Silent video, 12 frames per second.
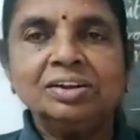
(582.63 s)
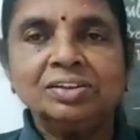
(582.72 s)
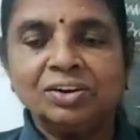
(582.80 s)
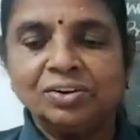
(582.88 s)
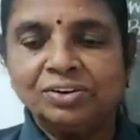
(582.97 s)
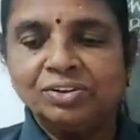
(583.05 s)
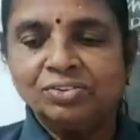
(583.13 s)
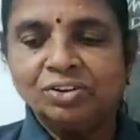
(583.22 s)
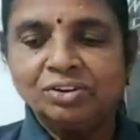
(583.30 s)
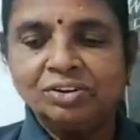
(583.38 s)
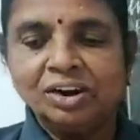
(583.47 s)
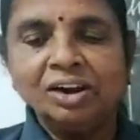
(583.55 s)
the
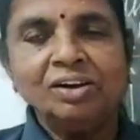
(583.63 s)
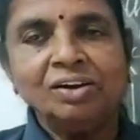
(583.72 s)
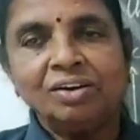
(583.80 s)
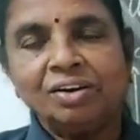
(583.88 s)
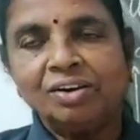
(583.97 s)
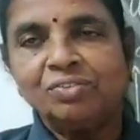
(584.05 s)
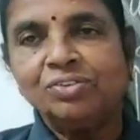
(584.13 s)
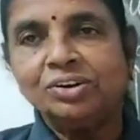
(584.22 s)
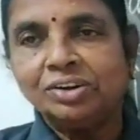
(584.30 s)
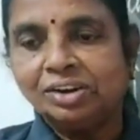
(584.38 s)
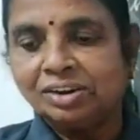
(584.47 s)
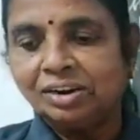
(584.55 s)
horizontal or
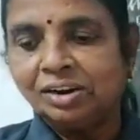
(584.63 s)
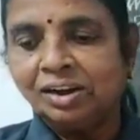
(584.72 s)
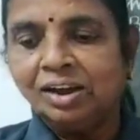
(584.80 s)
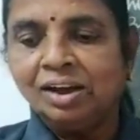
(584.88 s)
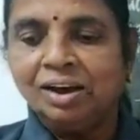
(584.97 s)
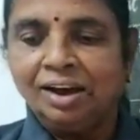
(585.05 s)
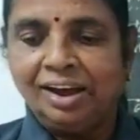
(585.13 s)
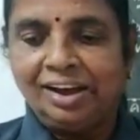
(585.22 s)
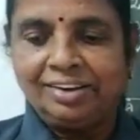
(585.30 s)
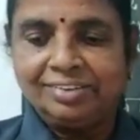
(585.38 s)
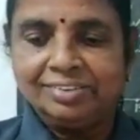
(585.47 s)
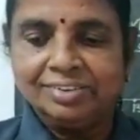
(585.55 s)
vertical
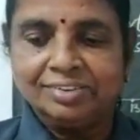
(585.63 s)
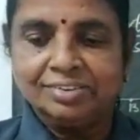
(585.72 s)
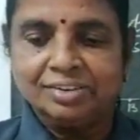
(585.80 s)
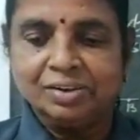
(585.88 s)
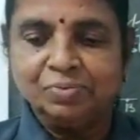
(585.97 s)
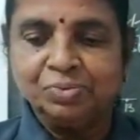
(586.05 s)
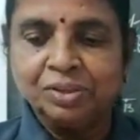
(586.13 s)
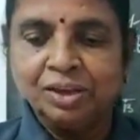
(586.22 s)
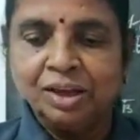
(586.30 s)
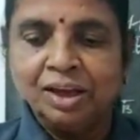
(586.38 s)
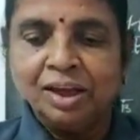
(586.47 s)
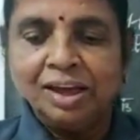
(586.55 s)
axis.
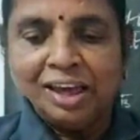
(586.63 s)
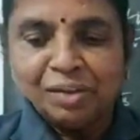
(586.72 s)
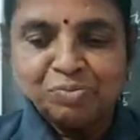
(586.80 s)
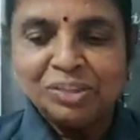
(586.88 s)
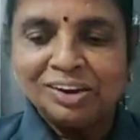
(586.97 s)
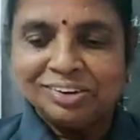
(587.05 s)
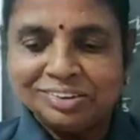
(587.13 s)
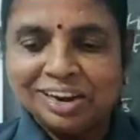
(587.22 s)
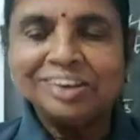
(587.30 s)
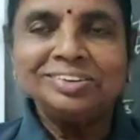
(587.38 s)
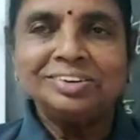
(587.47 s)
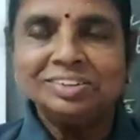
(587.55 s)
If they
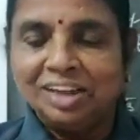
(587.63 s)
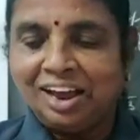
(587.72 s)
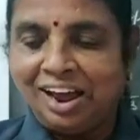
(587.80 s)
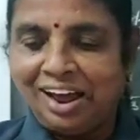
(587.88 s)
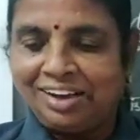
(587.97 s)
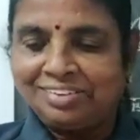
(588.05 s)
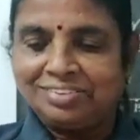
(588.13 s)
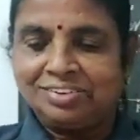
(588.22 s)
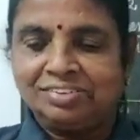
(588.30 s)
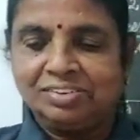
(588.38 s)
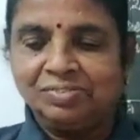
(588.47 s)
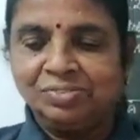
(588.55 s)
touch the
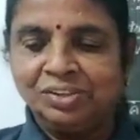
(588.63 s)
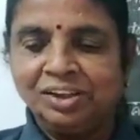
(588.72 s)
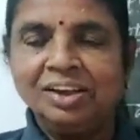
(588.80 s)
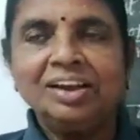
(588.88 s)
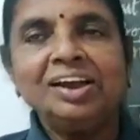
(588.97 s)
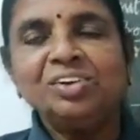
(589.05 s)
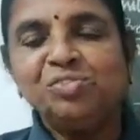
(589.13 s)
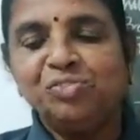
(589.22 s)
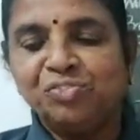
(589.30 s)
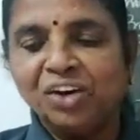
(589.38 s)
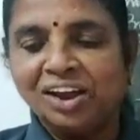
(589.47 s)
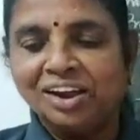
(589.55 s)
axis,
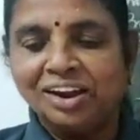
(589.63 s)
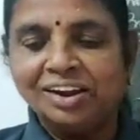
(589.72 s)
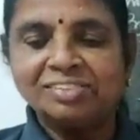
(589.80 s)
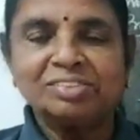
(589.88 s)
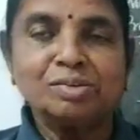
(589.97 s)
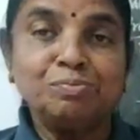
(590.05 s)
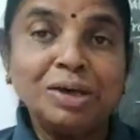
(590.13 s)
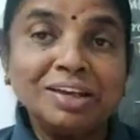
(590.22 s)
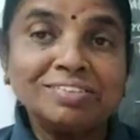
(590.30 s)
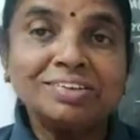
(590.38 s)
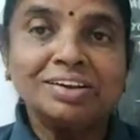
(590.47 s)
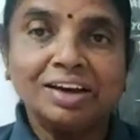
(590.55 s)
it violates the
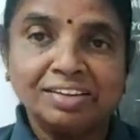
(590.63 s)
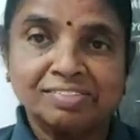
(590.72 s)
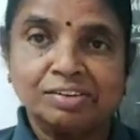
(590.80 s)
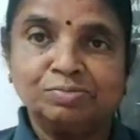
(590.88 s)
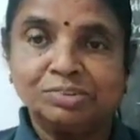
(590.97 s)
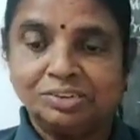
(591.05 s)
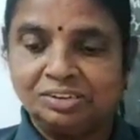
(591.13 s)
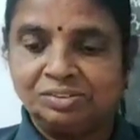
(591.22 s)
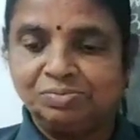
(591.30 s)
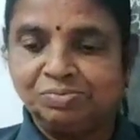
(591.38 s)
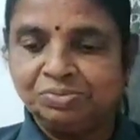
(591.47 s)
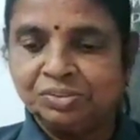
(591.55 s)
basic
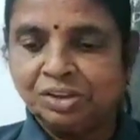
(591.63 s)
assumption.